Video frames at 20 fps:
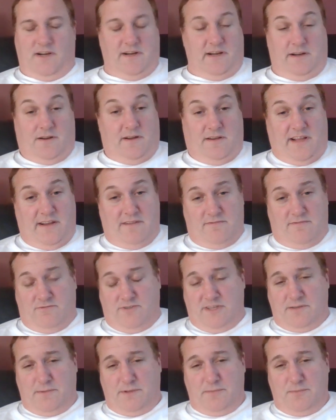I don't know that
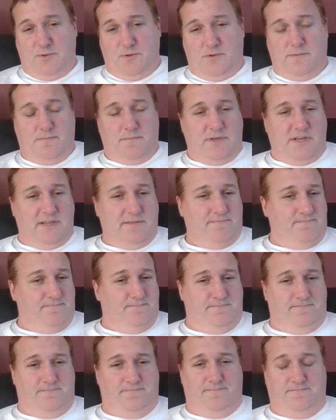recipe book, but
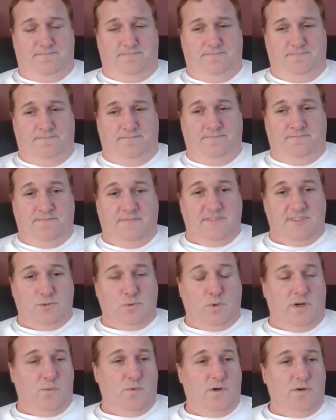it's
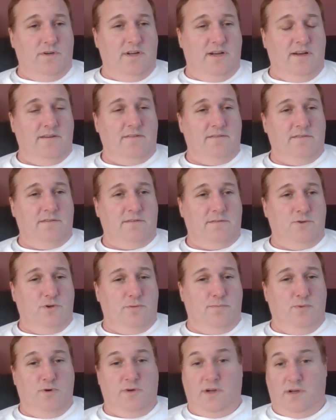quite a well-known
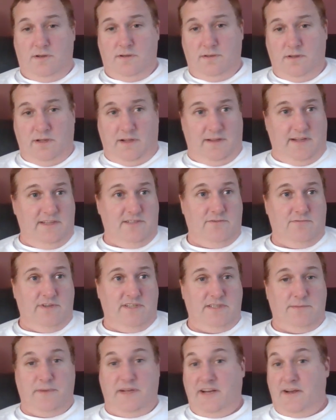cookbook. And there's a
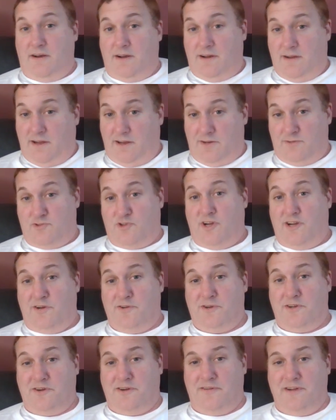recipe now. I'll try to
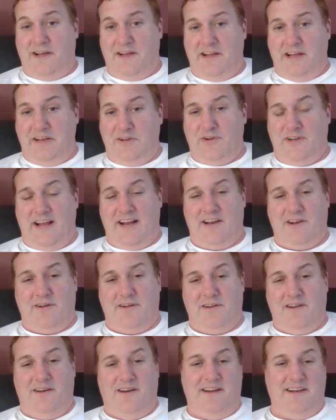look at it
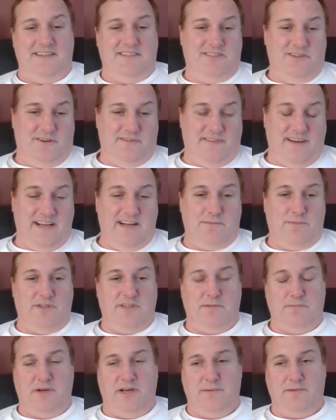online. It's not available
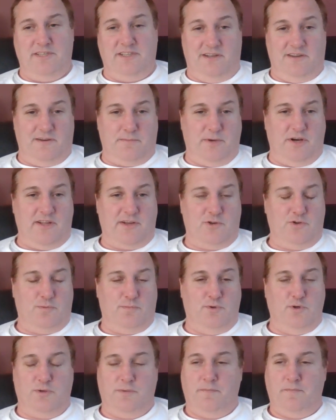at the moment. You've got to buy the
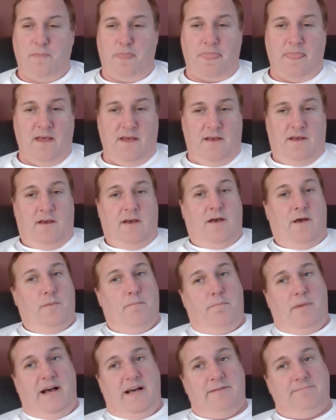cookbook,
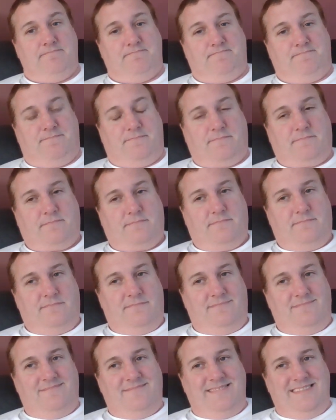but
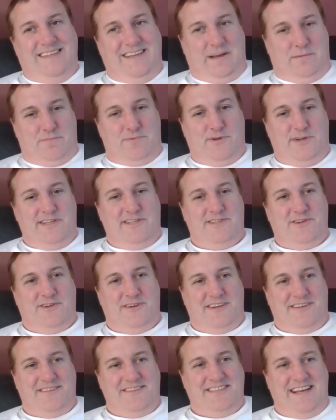I'm pretty
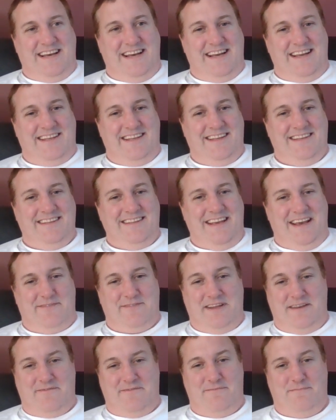sure it'll say you have
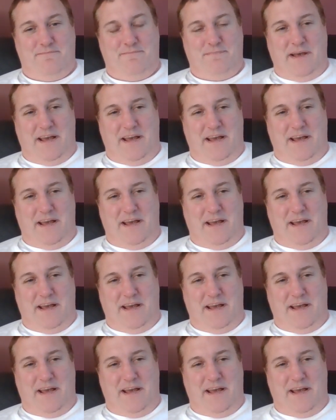to have